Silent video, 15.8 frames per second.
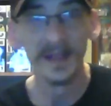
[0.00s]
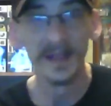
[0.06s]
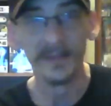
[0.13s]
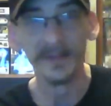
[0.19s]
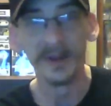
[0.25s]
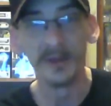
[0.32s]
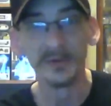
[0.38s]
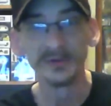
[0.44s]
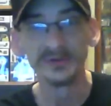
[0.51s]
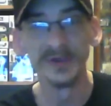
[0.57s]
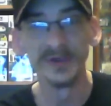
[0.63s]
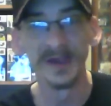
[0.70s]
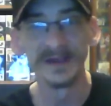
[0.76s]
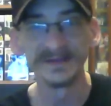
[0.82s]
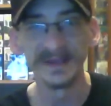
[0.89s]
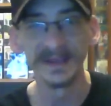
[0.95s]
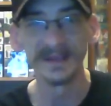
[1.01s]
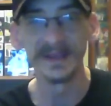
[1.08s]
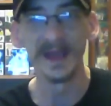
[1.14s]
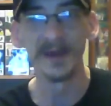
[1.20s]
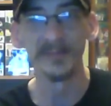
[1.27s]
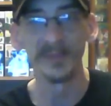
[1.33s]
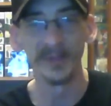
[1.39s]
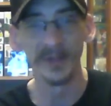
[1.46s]
let me know what you guys think
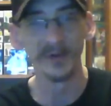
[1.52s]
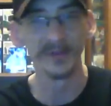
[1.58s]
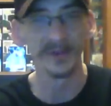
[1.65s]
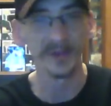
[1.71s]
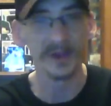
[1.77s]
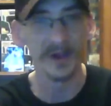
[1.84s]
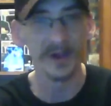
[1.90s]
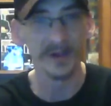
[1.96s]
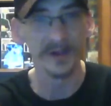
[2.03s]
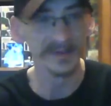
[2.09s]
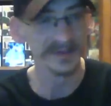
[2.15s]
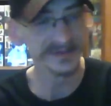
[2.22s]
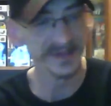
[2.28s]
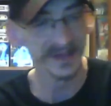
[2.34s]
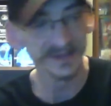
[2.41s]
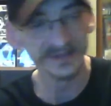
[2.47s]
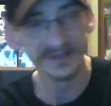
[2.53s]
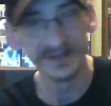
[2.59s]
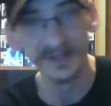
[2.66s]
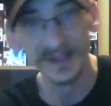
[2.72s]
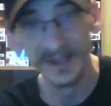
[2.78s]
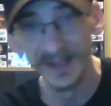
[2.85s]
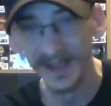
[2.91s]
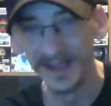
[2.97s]
down below in the comments
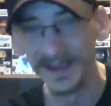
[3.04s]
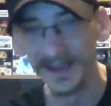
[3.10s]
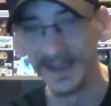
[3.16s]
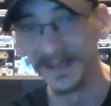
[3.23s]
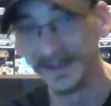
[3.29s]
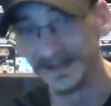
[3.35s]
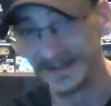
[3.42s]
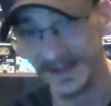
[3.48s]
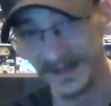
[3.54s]
section. Again, this